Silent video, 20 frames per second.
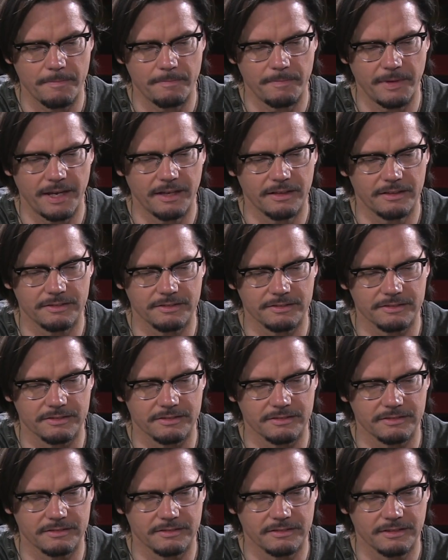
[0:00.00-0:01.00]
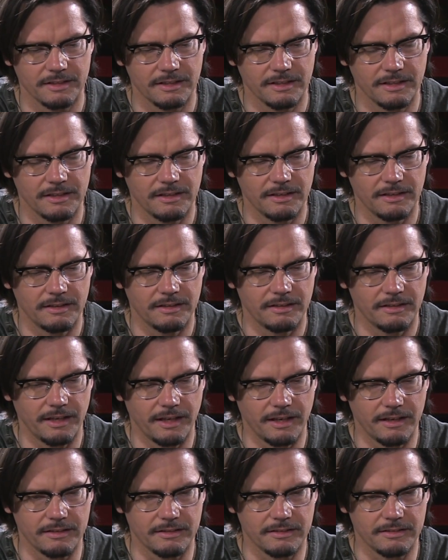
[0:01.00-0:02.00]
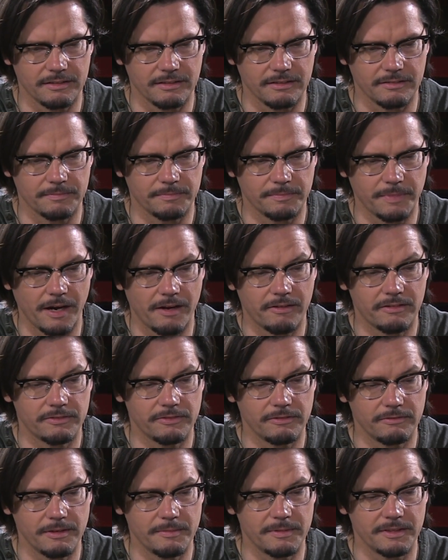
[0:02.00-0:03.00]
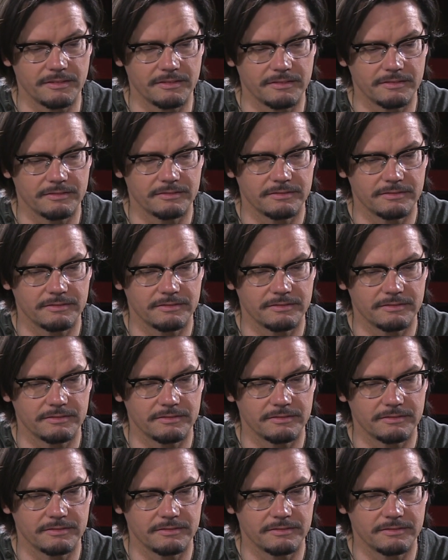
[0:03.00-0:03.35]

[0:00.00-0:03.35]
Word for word: bankers and, and uh, powerful women